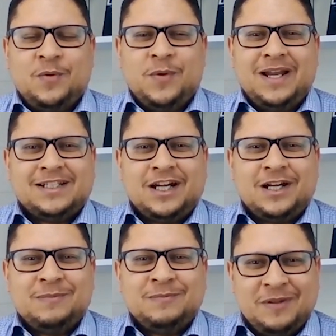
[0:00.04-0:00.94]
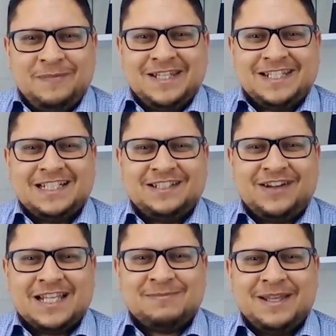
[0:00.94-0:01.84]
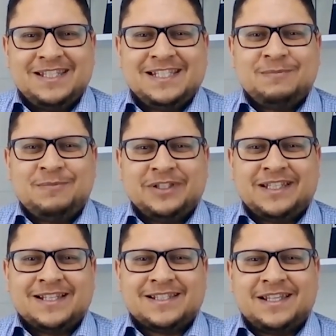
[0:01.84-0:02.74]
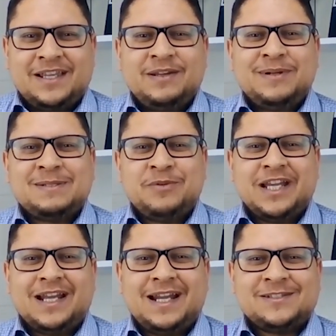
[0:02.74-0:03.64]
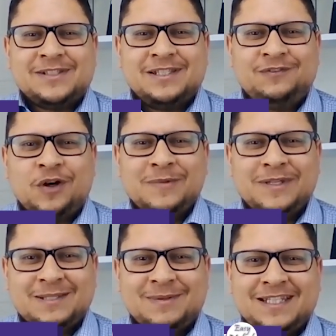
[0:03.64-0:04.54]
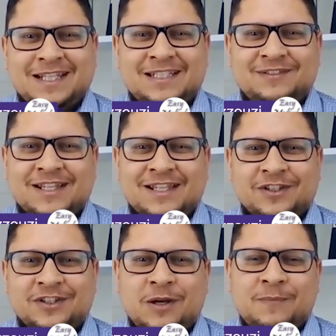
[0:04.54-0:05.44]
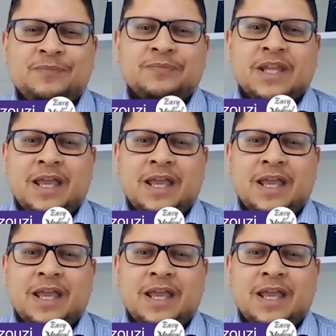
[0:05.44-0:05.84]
Welcome to the Medical Device Made Easy podcast. Here is Monir Al-Azzouzi from easymedicaldevice.com.